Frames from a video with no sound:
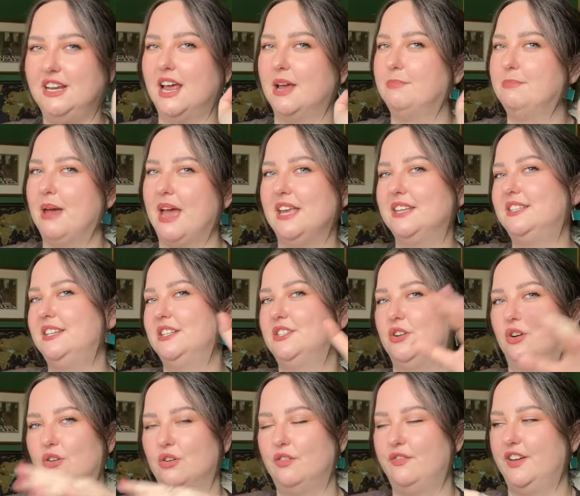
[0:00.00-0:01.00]
like, best
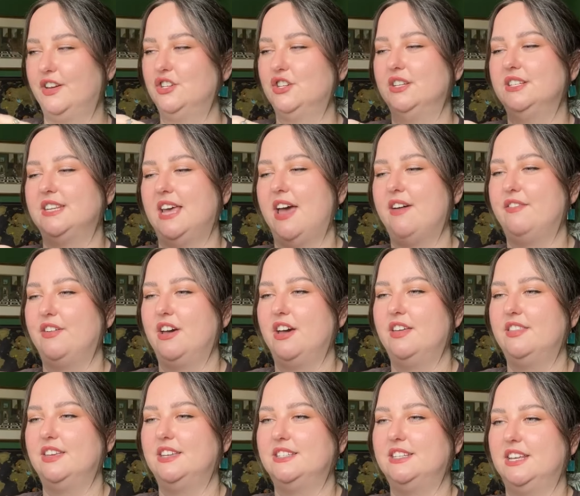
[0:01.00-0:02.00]
historical fictions ever.
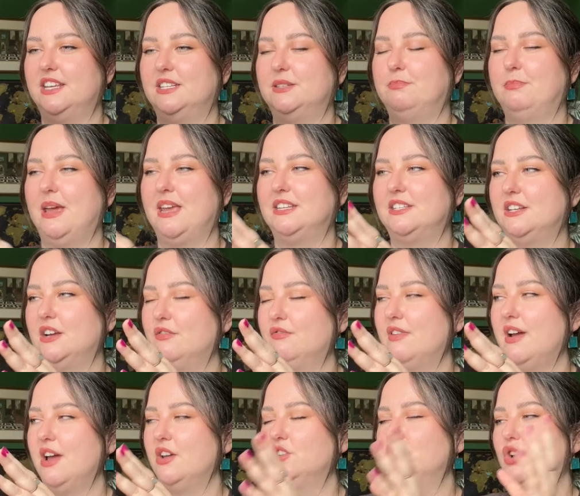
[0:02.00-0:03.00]
This is based
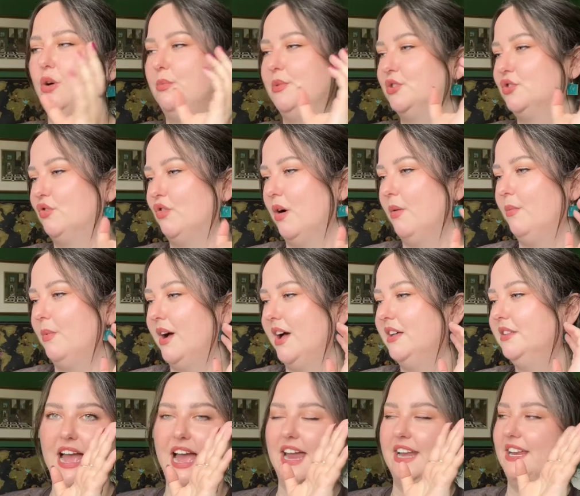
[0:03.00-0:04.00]
around Thomas
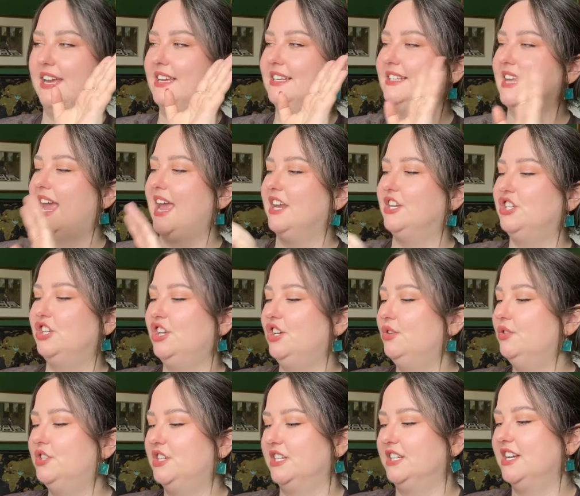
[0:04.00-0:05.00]
Cromwell and it is a
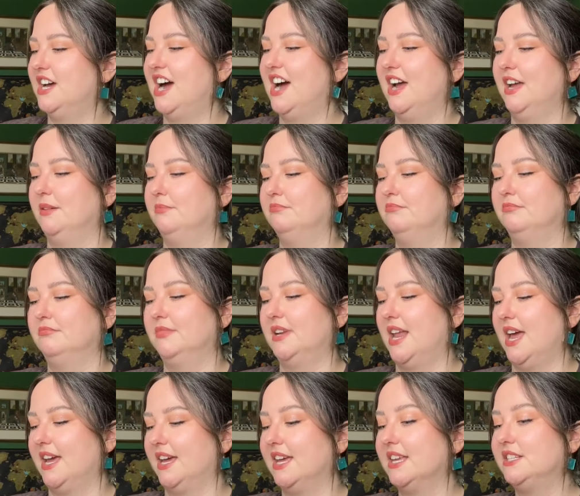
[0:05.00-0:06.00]
Tudor time,
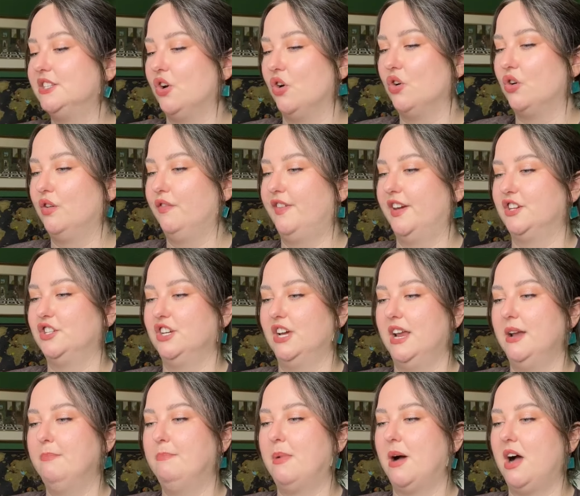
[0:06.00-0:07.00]
like, historical
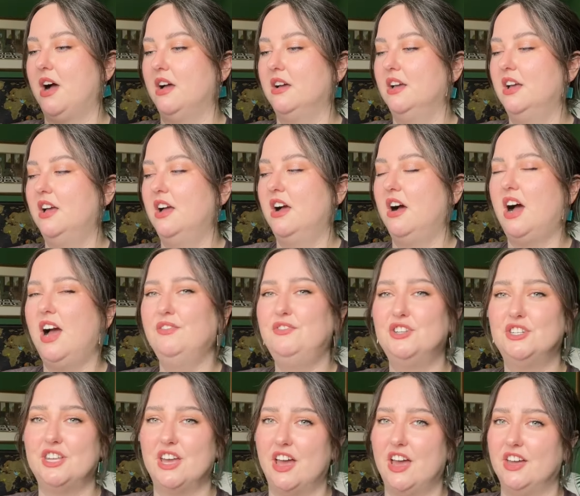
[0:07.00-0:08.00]
fiction, but I've
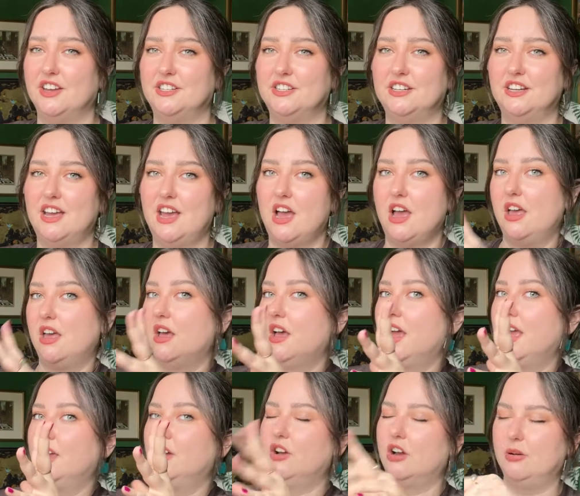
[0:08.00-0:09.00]
just heard
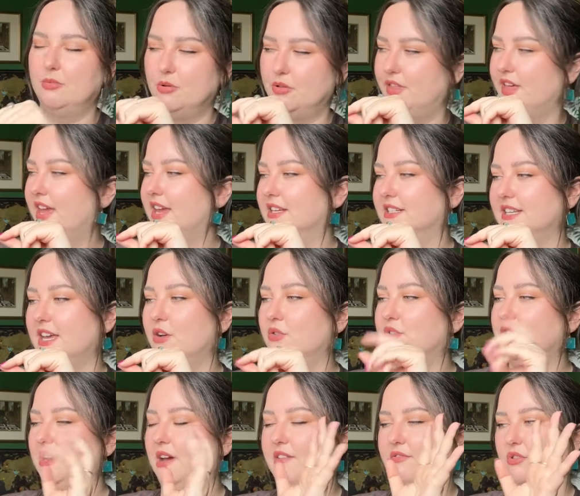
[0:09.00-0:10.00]
incredible things, and
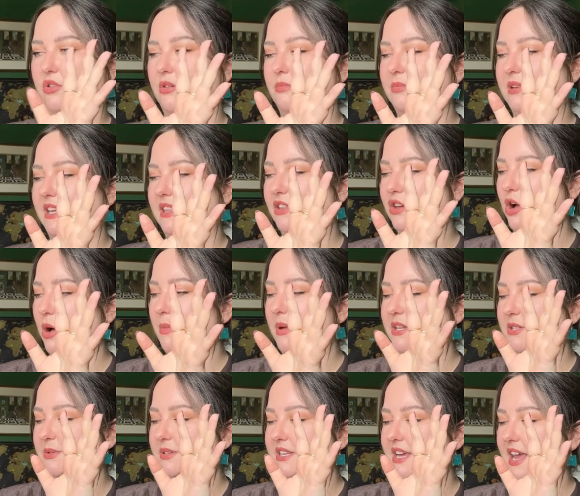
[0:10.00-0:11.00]
also everyone in the
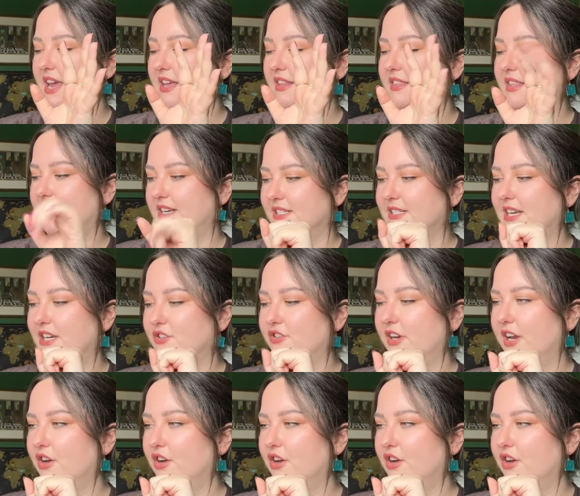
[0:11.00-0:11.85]
comments were saying that it's literally